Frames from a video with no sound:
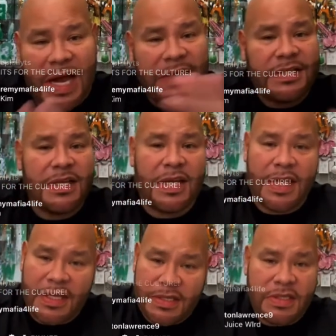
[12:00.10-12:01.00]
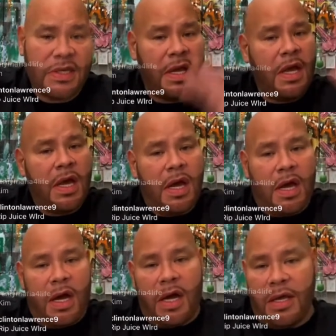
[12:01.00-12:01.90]
Tyson against
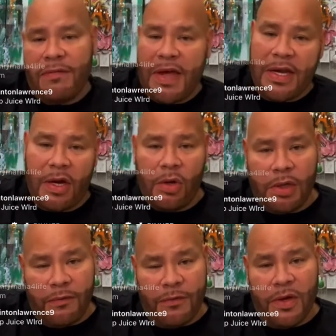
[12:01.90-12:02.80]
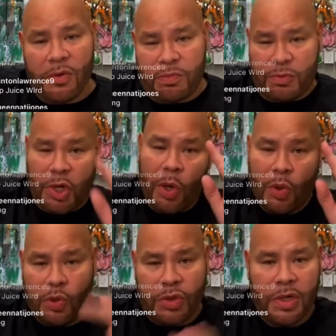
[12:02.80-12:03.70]
Evander Holyfield,
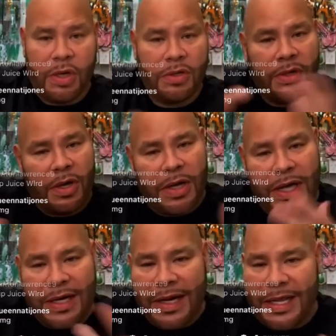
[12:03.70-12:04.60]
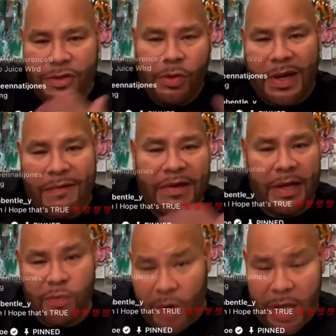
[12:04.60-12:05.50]
too. You know, the internet do whatever
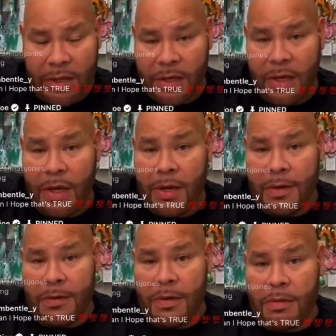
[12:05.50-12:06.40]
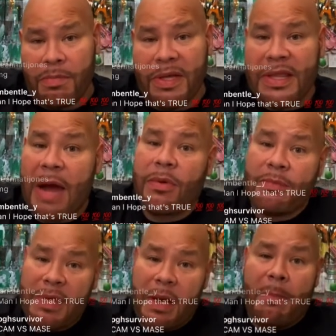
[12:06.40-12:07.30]
they want. But that
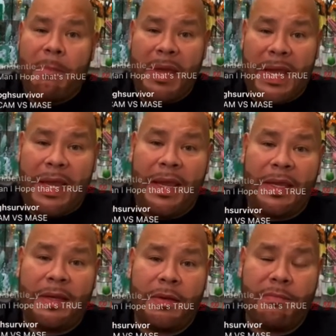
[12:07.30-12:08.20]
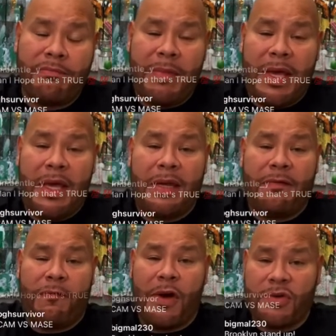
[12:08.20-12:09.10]
would be a mean
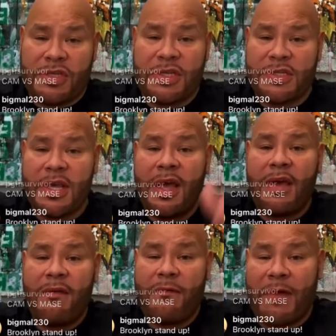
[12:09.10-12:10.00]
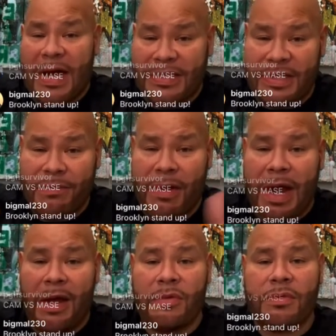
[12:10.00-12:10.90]
versus Foxy
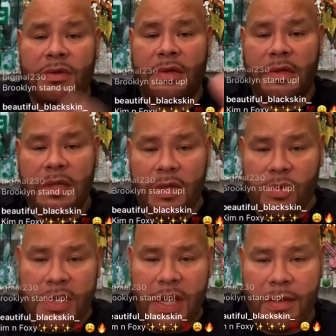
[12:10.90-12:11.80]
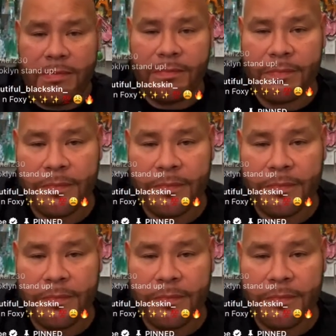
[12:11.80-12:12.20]
Brown, Lil' Kim.